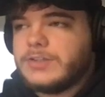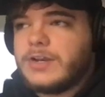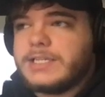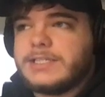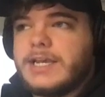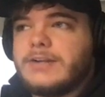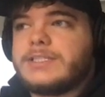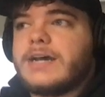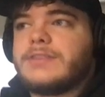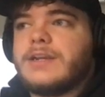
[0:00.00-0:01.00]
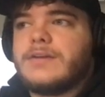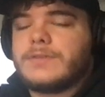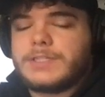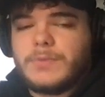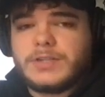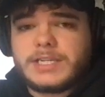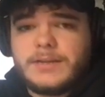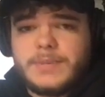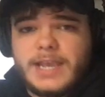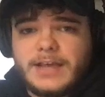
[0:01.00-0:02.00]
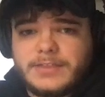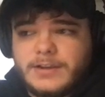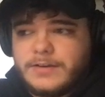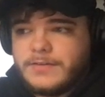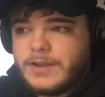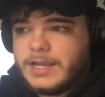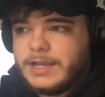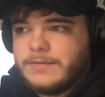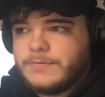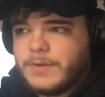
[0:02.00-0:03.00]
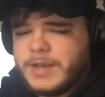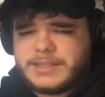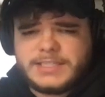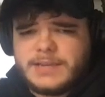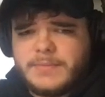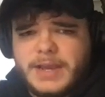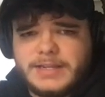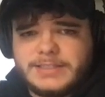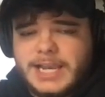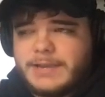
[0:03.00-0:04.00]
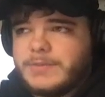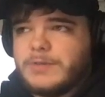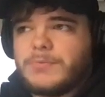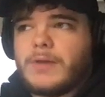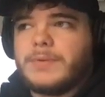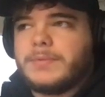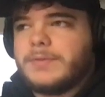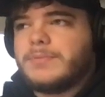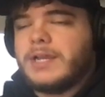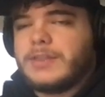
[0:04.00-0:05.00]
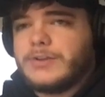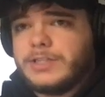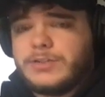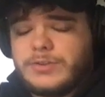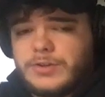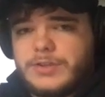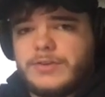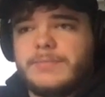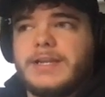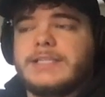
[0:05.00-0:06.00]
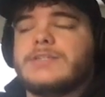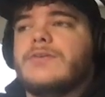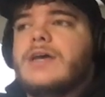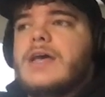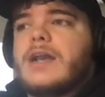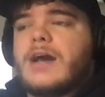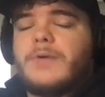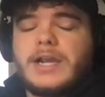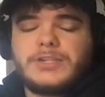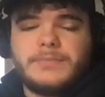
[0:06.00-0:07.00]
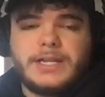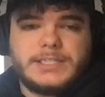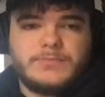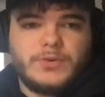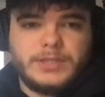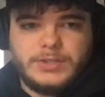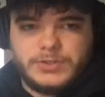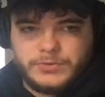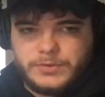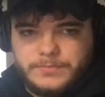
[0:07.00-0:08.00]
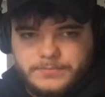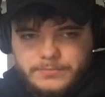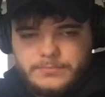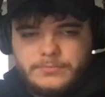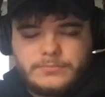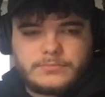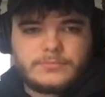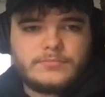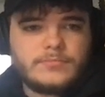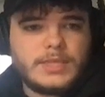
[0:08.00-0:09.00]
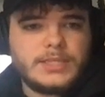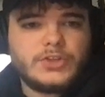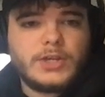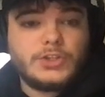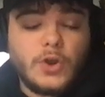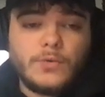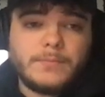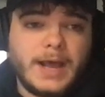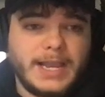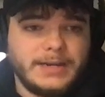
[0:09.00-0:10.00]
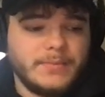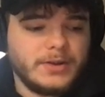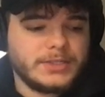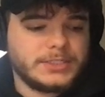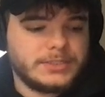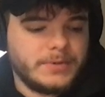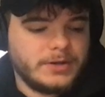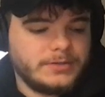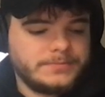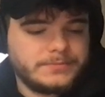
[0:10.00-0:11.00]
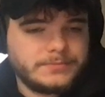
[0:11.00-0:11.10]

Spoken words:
long as Leonard's out there, Smart's going to be out there for about the same amount of time. He'll probably play 32, 33 minutes, so a couple extra minutes more than usual. So I don't mind Marcus Smart.